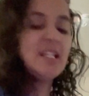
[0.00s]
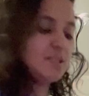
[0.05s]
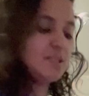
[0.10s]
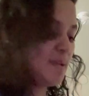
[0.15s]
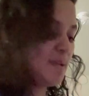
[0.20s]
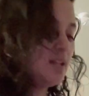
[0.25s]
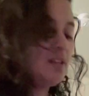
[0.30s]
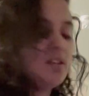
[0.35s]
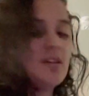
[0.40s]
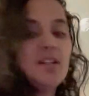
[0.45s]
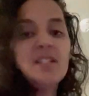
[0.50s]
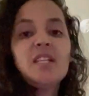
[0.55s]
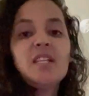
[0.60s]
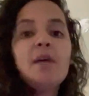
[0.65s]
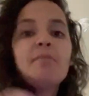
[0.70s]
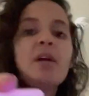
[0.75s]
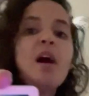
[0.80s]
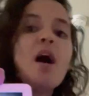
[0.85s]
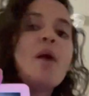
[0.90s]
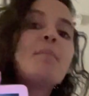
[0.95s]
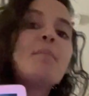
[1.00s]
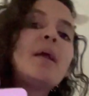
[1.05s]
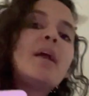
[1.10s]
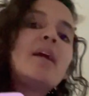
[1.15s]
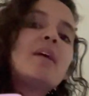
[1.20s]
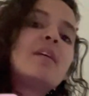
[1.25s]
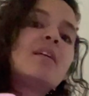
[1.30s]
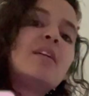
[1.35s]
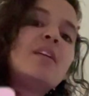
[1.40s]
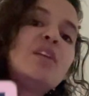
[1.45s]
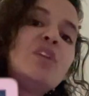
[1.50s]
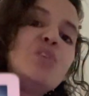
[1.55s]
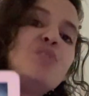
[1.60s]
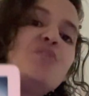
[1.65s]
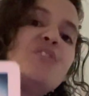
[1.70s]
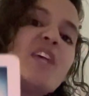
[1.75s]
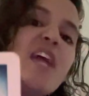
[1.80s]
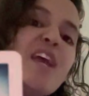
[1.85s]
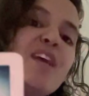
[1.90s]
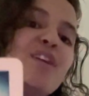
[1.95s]
been a long time coming.
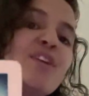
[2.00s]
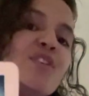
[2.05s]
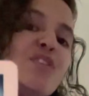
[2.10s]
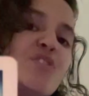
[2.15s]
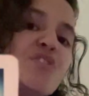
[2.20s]
You've taken your